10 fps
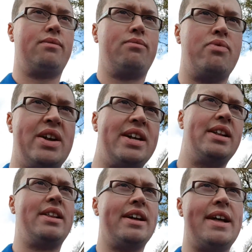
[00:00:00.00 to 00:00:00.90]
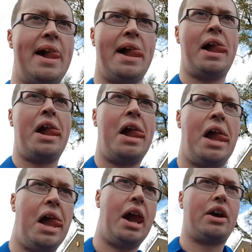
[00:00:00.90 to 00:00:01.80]
regularly,
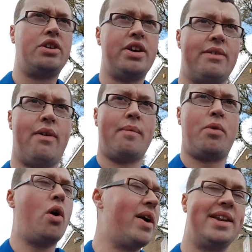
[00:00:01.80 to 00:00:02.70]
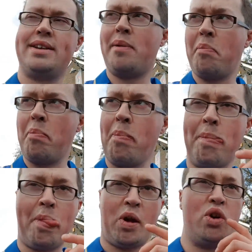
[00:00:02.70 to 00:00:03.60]
I can check where I'm going.
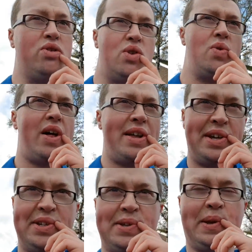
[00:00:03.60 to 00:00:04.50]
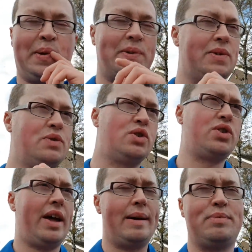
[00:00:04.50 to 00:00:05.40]
Couldn't do that yesterday because it was
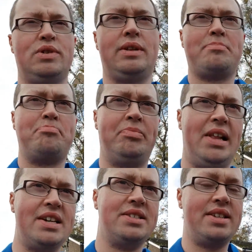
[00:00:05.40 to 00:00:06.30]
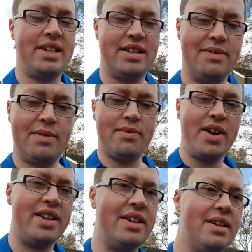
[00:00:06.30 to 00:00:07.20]
just absolutely blasting it down with
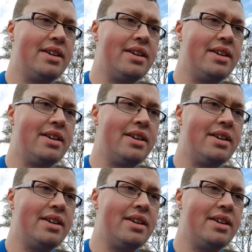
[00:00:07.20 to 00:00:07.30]
rain.